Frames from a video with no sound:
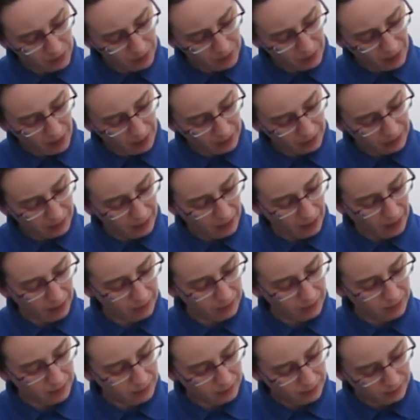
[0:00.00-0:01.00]
that
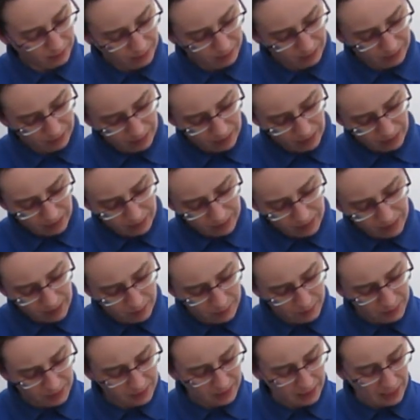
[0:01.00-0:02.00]
cat."
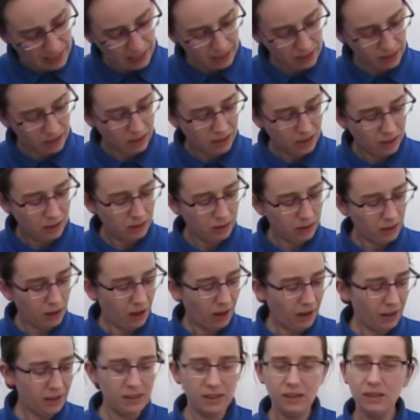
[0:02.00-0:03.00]
Debbie said,
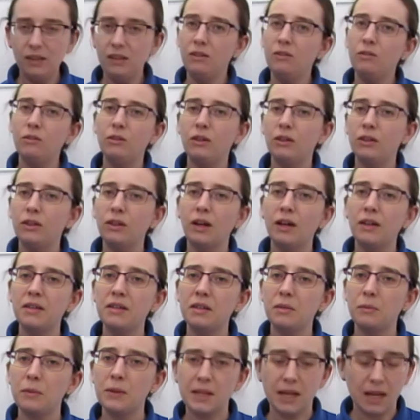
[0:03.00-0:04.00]
"I think you look nicer
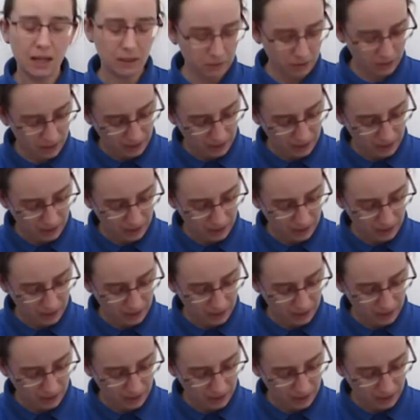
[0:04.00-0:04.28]
without a